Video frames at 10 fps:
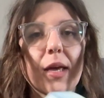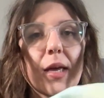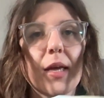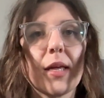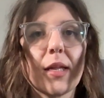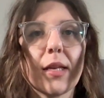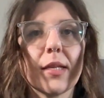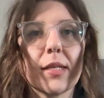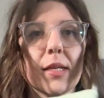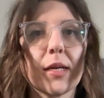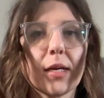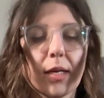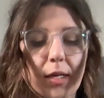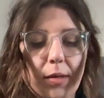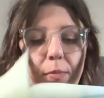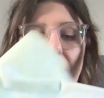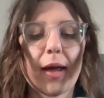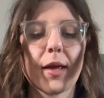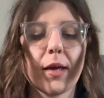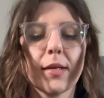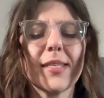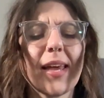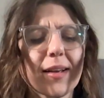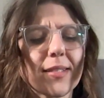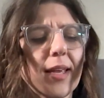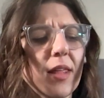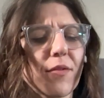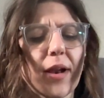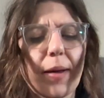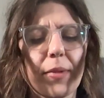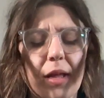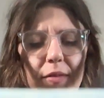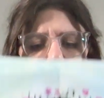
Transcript: In black CXC thread, I believe it